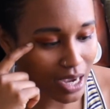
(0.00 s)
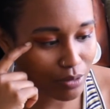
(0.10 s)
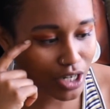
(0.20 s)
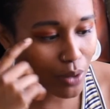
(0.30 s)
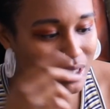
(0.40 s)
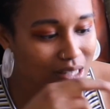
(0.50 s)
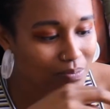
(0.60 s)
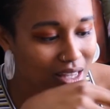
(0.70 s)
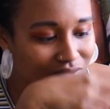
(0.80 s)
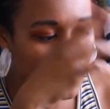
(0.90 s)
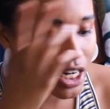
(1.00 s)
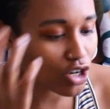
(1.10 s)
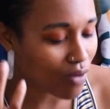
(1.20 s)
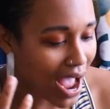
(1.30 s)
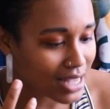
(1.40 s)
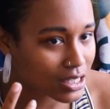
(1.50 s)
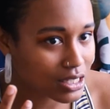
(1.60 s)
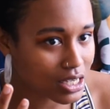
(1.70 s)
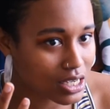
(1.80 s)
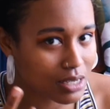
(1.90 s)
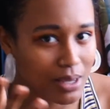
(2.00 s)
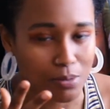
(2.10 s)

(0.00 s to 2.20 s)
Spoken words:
I would go with something very grassy,